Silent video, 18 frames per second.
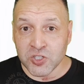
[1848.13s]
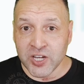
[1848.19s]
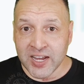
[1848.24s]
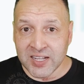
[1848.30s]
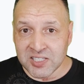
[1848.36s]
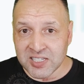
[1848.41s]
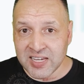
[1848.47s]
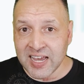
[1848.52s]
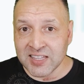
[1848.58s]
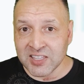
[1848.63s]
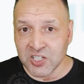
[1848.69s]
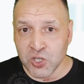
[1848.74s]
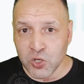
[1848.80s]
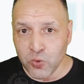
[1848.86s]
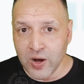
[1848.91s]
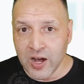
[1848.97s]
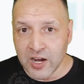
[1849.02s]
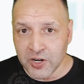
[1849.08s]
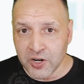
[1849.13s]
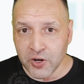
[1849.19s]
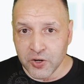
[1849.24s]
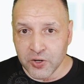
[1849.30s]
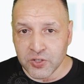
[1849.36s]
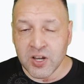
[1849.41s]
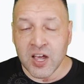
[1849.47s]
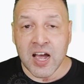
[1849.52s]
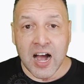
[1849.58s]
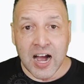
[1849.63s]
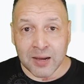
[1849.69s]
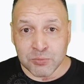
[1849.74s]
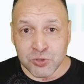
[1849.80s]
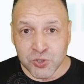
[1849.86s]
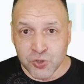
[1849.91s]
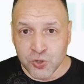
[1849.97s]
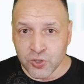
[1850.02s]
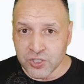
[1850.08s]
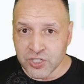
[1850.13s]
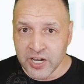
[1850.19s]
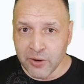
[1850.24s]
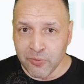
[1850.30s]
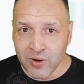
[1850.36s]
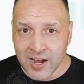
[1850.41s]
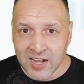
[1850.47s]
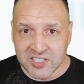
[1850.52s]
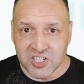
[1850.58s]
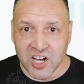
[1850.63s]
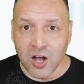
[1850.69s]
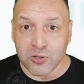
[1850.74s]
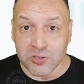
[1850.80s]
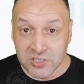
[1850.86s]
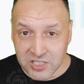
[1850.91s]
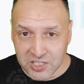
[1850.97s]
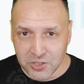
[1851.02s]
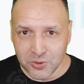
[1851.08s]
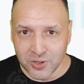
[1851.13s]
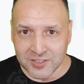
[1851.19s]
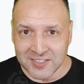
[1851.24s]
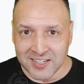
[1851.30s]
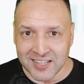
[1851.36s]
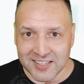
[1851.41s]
chat, scan the QR code. I'm Stuart J. Raj. I'll see you on the